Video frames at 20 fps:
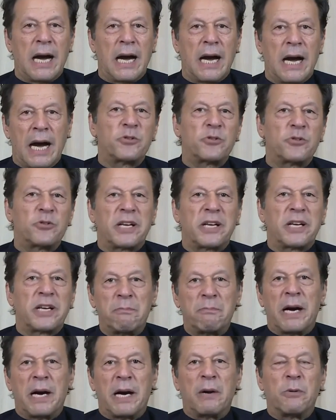
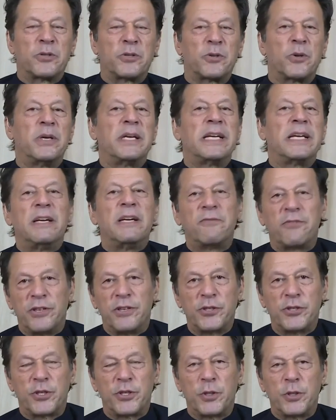Outside powers only
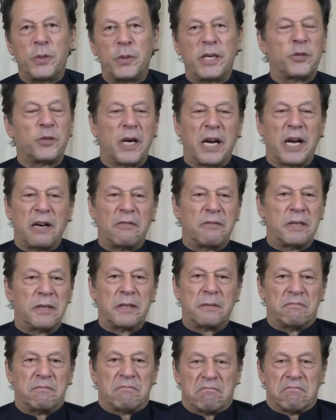influence you when you have
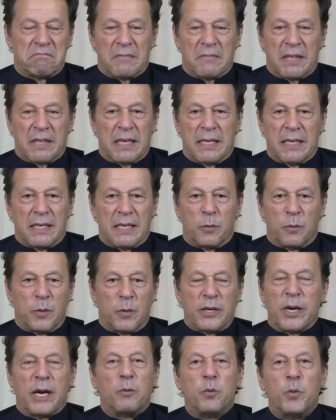
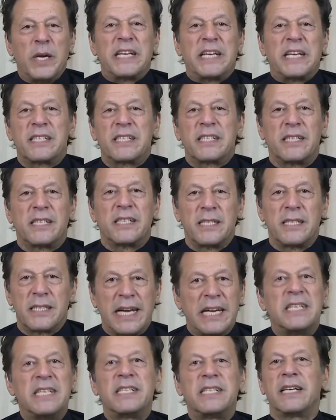weaknesses
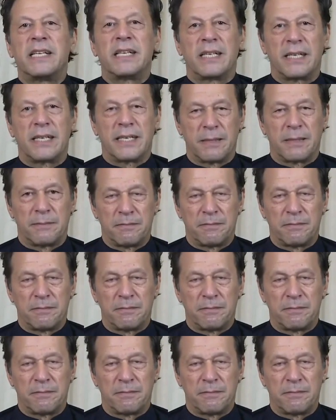internally.